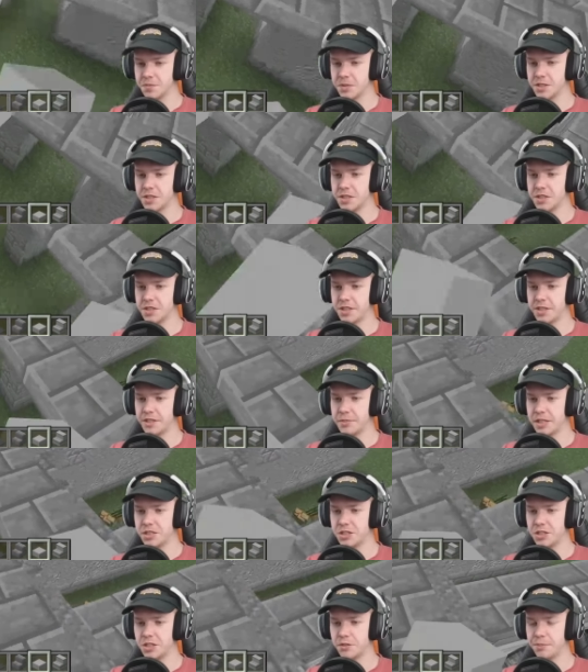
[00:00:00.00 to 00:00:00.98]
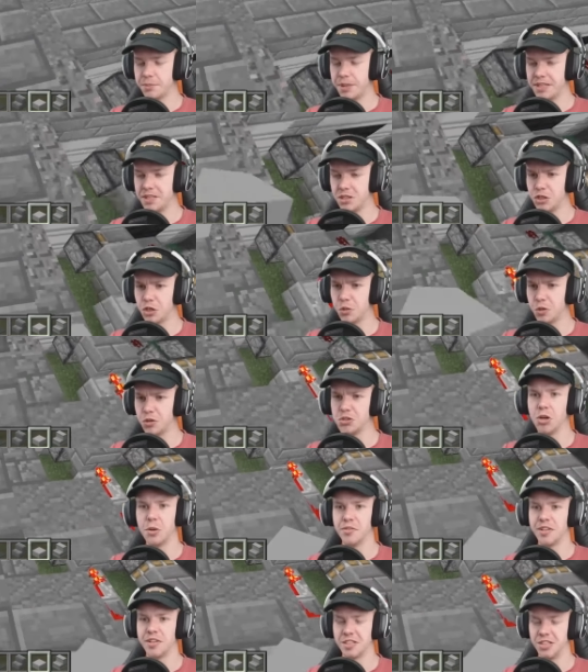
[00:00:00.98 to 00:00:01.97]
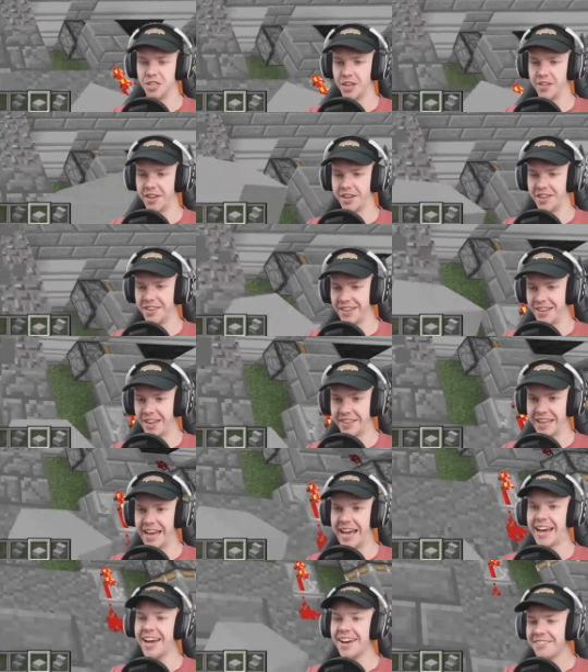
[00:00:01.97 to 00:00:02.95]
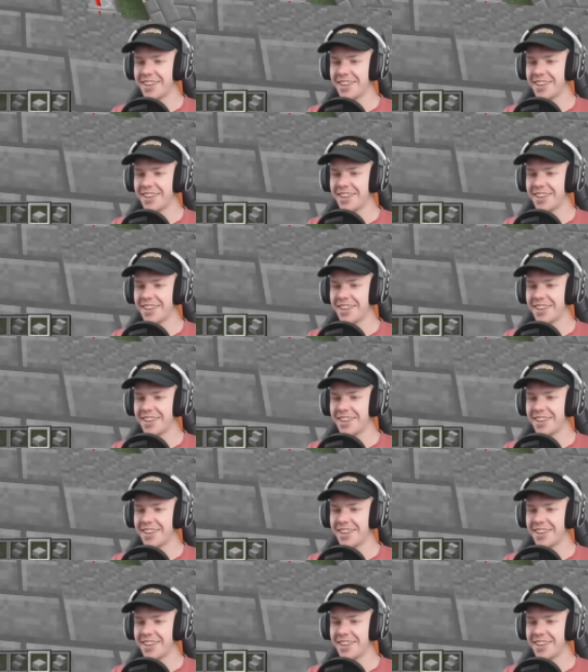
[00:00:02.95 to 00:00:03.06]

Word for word: You just need to make sure you don't place two on top of each other. Like that!